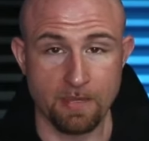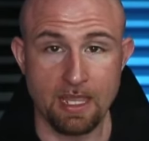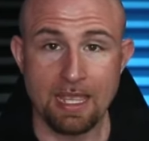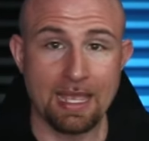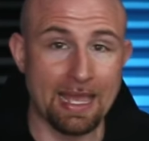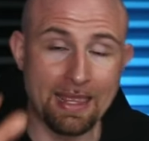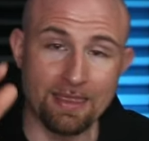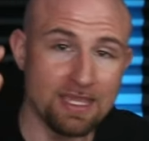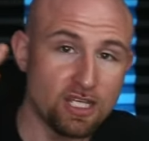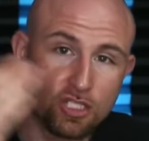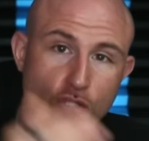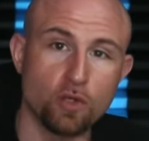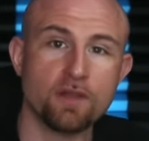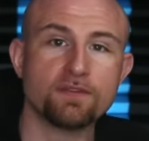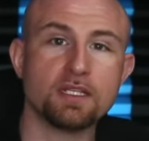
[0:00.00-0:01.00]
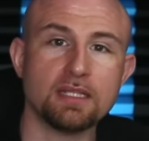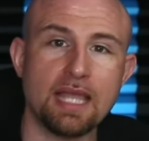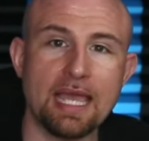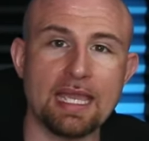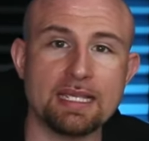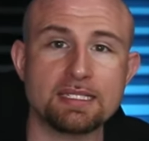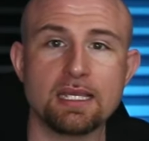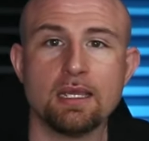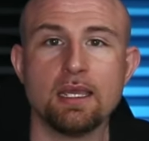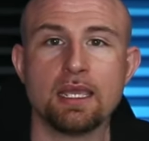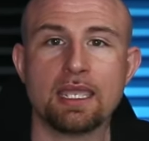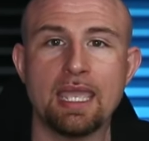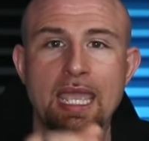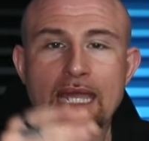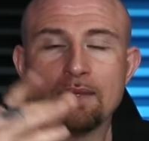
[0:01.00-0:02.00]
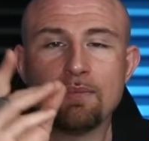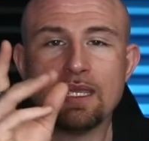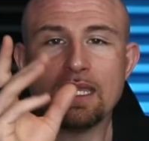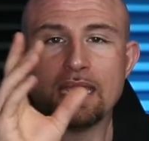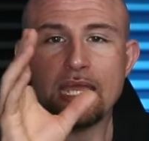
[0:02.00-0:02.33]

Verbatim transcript: And these sort of delays can be